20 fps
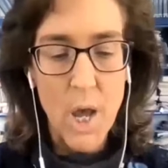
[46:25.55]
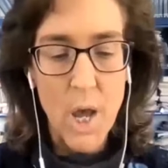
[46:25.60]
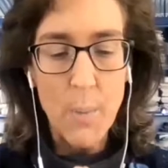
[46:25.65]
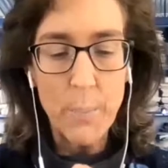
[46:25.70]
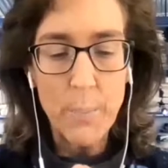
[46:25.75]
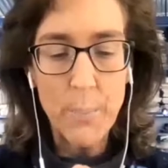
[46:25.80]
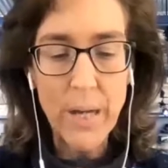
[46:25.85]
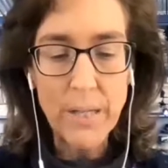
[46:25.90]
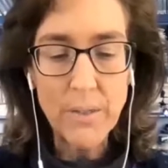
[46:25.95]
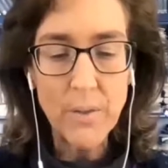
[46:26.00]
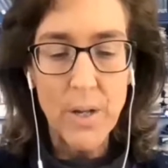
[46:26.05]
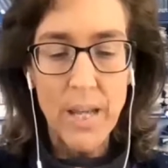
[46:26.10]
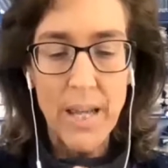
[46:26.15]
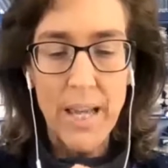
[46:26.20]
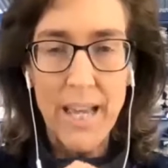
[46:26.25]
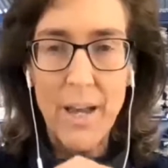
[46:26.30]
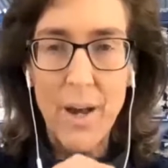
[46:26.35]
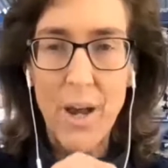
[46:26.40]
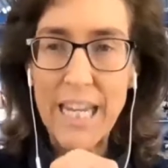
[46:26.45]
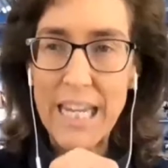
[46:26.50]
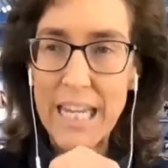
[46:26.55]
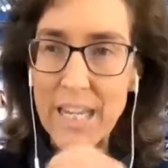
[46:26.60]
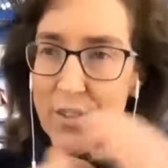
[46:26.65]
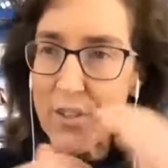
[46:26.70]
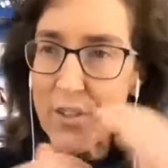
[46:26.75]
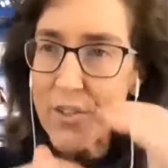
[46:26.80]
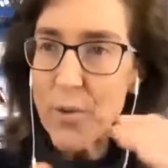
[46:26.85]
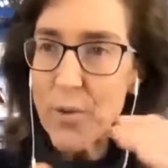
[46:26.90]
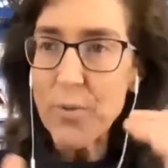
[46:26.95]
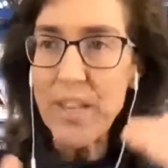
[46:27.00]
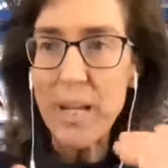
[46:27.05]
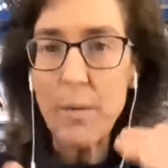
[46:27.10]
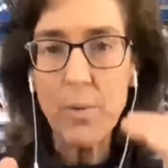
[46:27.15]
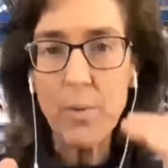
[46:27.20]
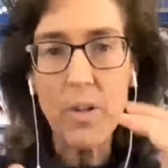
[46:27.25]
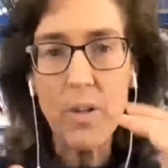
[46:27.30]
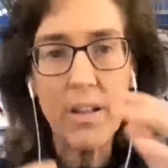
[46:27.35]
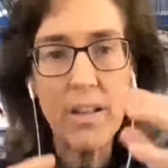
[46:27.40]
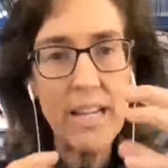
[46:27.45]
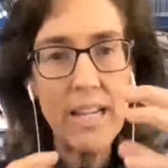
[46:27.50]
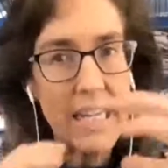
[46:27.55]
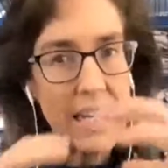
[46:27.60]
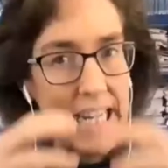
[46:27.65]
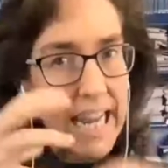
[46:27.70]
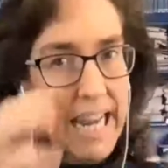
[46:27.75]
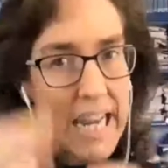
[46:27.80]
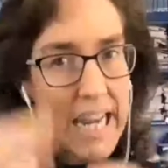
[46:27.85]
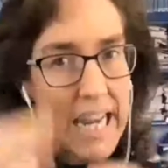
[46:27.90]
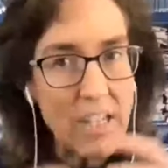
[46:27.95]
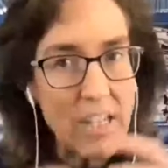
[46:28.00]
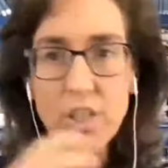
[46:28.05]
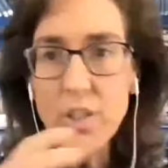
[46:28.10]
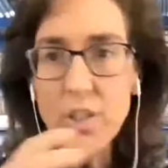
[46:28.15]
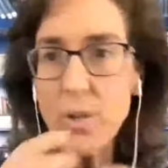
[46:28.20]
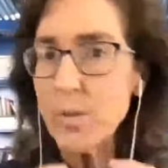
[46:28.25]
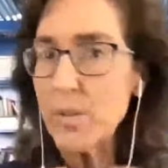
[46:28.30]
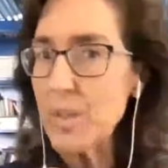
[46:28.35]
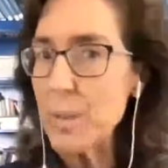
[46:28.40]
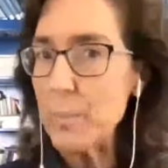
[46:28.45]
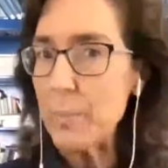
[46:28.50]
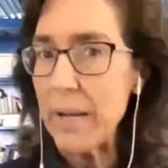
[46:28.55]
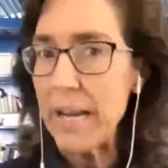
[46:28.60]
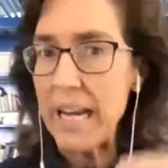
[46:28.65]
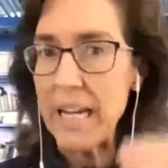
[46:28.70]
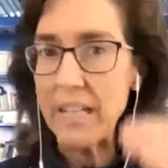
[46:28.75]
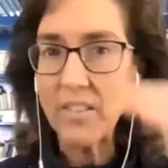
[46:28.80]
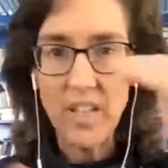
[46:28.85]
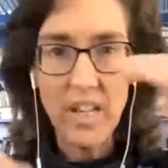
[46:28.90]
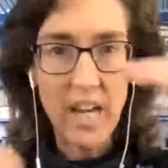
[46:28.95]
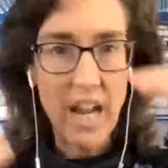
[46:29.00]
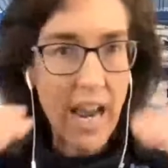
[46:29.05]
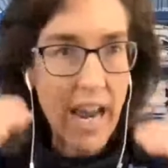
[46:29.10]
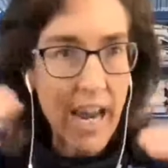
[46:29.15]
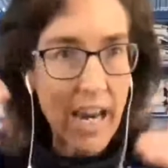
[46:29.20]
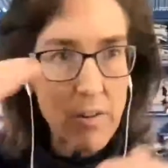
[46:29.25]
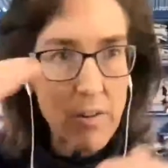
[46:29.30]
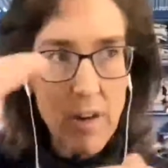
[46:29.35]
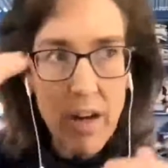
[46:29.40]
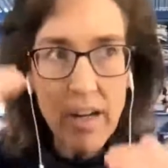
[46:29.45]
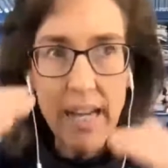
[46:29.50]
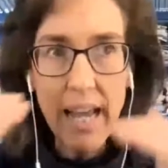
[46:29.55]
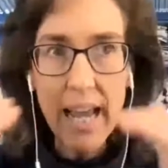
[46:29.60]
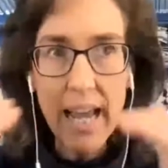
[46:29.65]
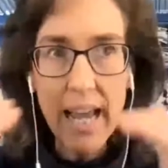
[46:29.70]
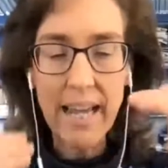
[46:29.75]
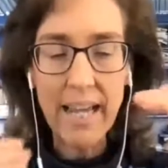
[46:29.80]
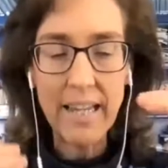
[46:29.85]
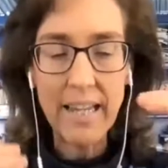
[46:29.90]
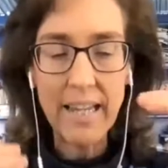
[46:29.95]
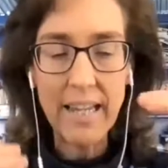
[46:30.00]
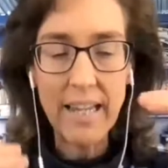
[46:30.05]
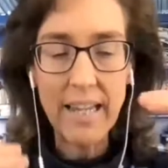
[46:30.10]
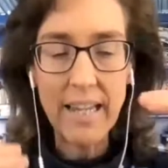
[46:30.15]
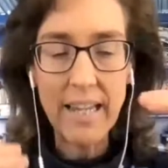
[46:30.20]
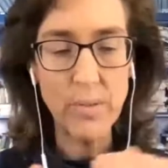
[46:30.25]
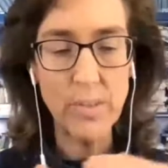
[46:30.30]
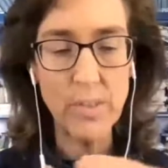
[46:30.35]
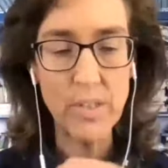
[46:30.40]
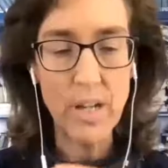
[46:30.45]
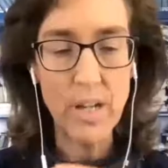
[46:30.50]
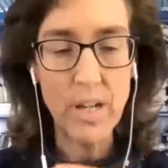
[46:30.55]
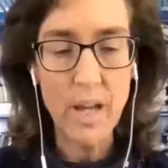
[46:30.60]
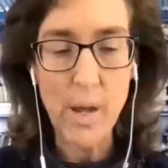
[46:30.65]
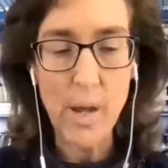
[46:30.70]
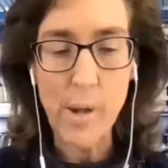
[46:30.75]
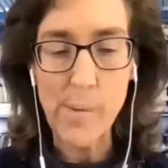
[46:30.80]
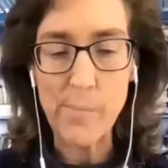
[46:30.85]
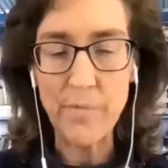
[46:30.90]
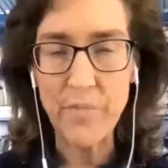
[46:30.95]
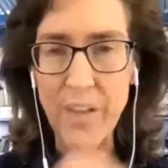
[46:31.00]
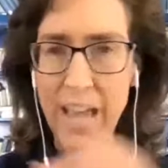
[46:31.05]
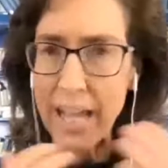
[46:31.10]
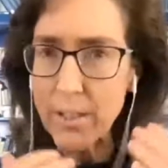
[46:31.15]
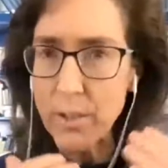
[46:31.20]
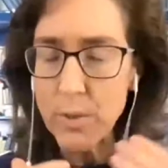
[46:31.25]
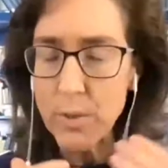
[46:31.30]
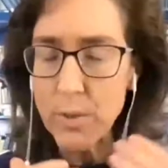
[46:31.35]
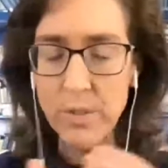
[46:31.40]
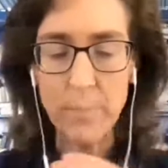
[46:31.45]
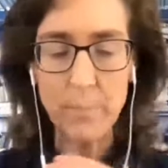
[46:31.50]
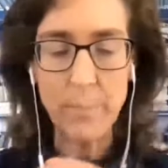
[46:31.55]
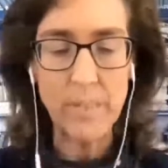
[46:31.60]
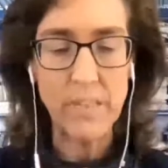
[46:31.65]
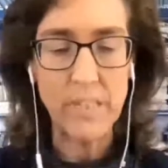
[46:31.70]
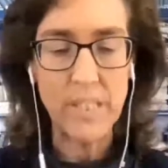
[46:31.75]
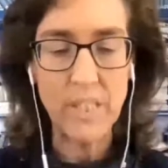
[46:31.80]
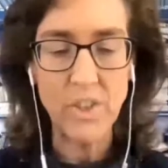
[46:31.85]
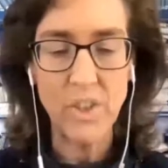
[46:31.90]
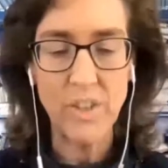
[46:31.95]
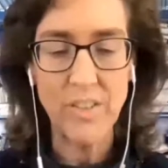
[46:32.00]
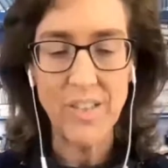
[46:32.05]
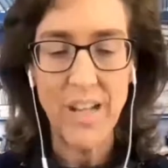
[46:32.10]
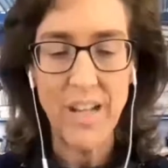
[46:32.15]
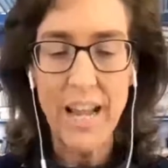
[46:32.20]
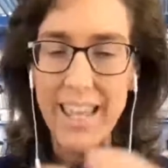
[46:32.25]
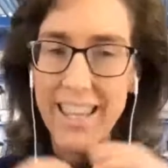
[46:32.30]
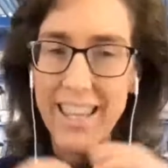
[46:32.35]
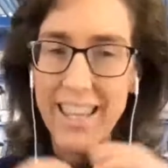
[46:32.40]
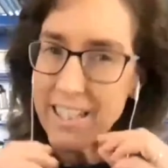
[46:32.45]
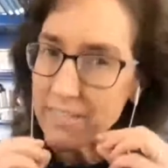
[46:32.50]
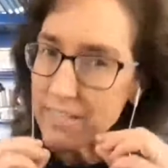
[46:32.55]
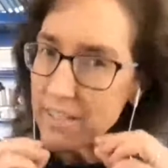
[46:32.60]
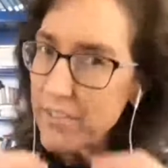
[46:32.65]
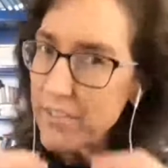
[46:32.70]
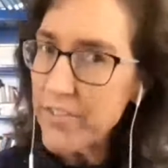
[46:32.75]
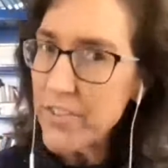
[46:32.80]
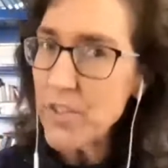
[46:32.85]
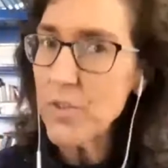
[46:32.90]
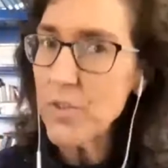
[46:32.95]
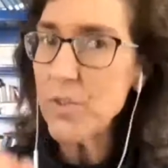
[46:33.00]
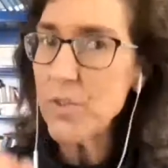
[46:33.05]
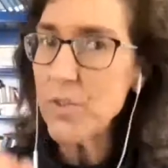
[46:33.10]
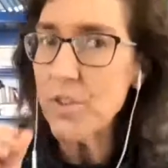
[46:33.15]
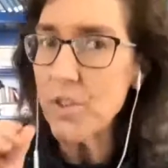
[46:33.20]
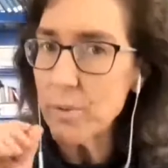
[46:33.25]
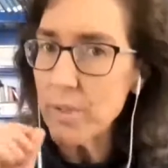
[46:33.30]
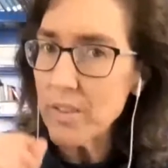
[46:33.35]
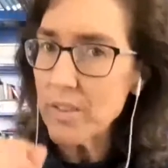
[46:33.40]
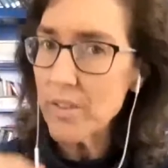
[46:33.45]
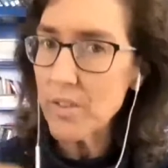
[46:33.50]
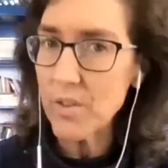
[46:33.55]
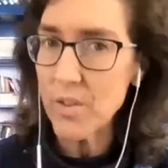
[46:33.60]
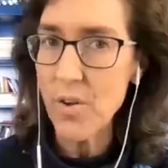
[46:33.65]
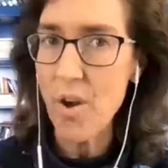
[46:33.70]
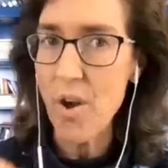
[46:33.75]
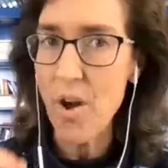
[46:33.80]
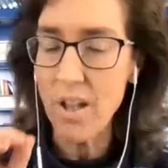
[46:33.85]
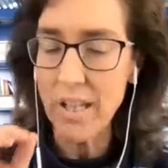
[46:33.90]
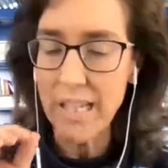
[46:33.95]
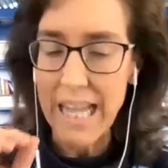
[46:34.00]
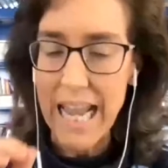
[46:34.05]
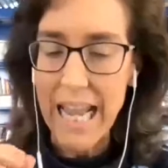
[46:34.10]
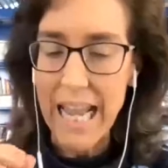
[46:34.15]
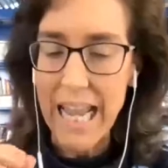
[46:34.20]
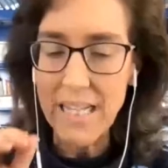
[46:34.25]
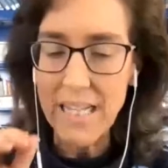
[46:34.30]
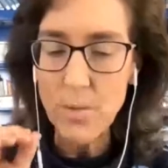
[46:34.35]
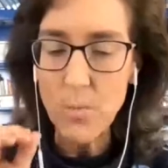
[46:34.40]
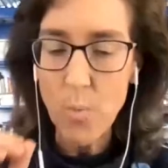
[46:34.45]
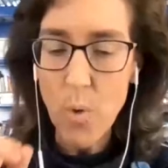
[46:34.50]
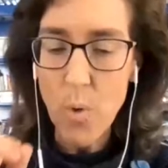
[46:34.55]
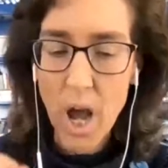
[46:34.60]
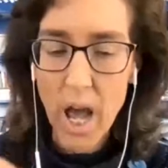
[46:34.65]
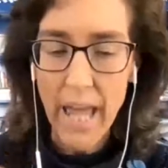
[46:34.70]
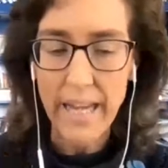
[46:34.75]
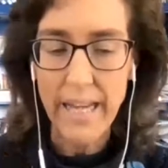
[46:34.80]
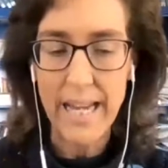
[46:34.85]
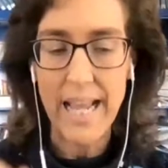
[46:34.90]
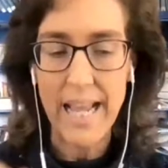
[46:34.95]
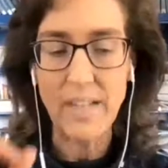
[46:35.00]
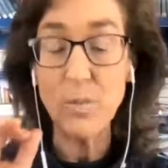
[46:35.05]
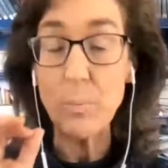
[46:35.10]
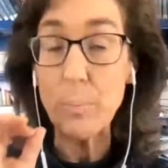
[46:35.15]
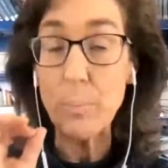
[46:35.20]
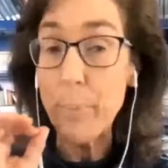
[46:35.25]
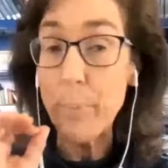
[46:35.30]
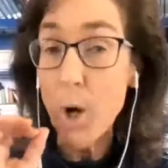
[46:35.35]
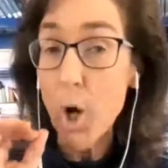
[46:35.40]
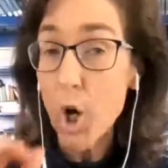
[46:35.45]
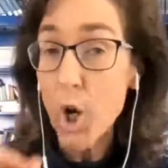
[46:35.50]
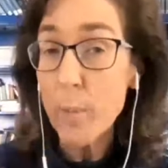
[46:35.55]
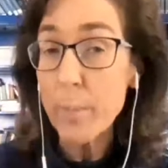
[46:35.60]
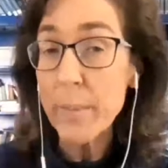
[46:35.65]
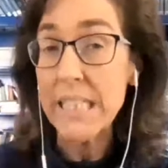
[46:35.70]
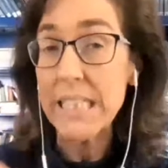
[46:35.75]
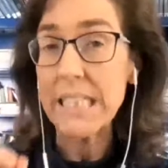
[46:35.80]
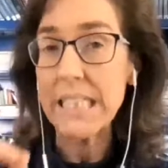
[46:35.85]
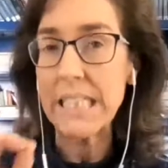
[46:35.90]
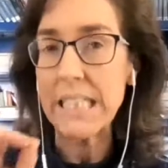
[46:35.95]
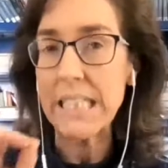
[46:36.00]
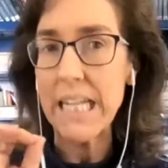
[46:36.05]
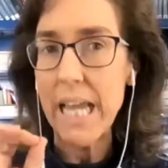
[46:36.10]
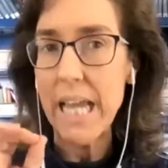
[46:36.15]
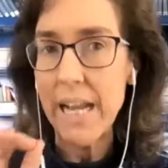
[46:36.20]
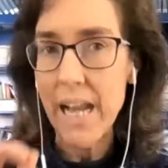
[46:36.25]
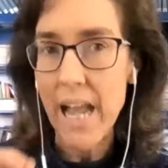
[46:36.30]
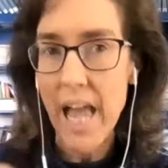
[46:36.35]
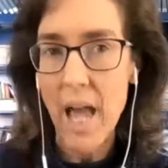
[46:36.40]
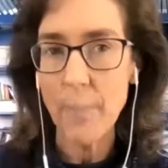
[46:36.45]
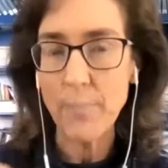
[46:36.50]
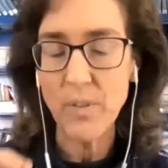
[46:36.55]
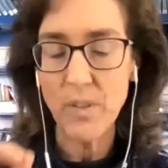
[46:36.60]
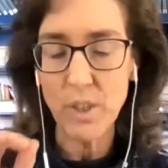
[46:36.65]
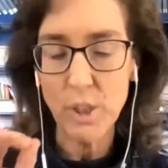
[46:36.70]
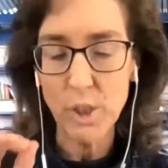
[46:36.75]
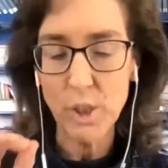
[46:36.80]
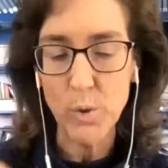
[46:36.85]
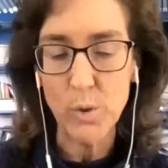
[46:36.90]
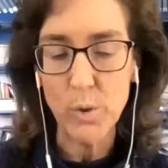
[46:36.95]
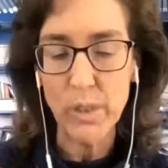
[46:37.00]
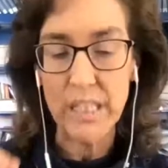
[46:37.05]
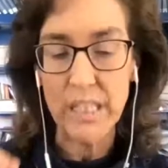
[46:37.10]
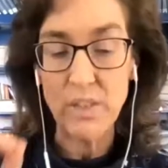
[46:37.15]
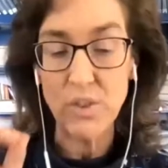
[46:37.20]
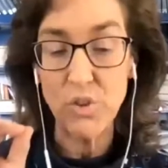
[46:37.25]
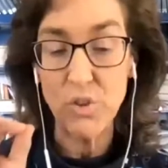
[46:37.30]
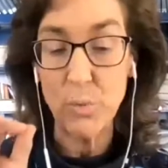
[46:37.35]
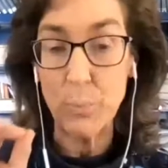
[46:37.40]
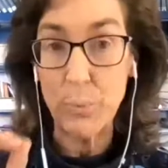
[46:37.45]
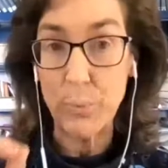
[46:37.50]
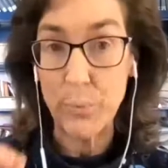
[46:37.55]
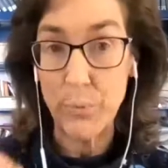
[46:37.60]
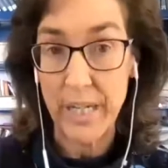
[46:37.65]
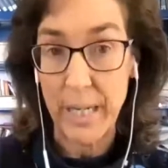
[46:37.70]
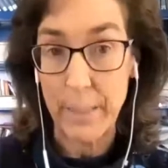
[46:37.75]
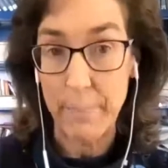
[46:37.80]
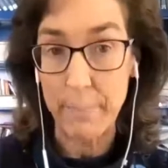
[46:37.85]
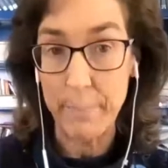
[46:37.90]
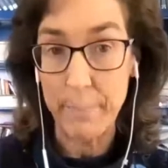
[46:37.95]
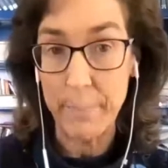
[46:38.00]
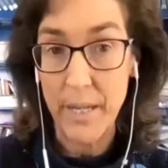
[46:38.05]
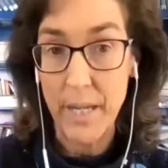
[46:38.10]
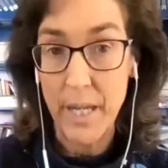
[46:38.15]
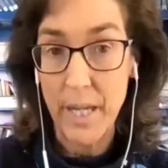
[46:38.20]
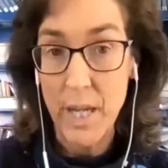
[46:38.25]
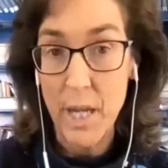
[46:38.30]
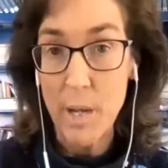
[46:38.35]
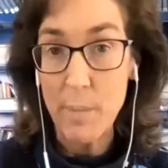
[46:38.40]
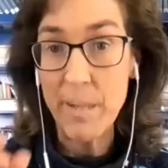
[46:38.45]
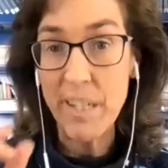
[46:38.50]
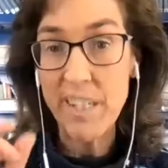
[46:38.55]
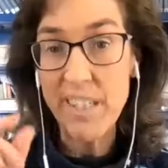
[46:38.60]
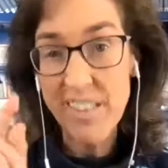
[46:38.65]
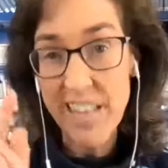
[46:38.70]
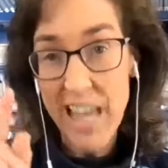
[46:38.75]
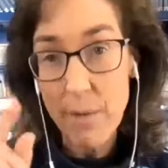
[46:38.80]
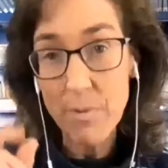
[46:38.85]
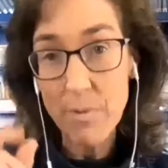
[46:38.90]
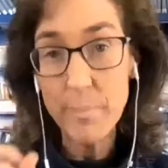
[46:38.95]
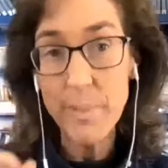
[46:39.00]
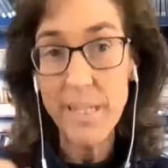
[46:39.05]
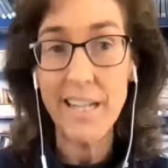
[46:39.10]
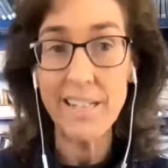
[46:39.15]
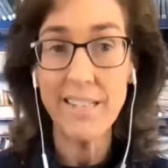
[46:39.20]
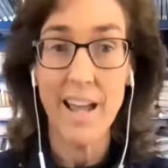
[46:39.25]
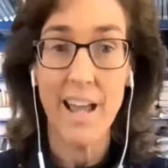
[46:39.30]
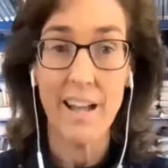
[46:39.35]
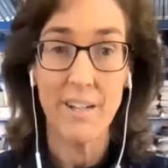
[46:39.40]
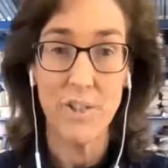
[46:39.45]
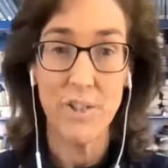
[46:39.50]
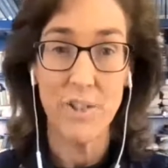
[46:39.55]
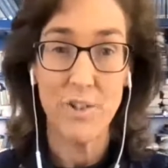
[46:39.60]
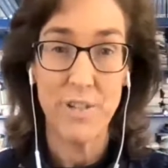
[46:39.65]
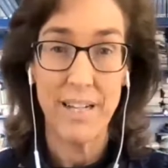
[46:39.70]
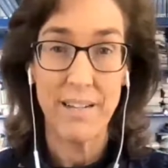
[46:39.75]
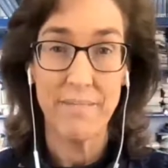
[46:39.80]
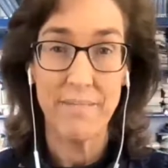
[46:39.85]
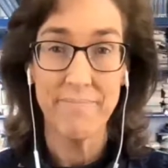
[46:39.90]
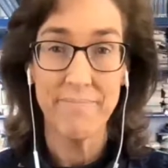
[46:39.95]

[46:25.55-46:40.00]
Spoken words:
But even though they will engage in those debates and hierarchize those values and positions, they refuse to install any one as permanently and absolutely supreme, because that would be idolatry.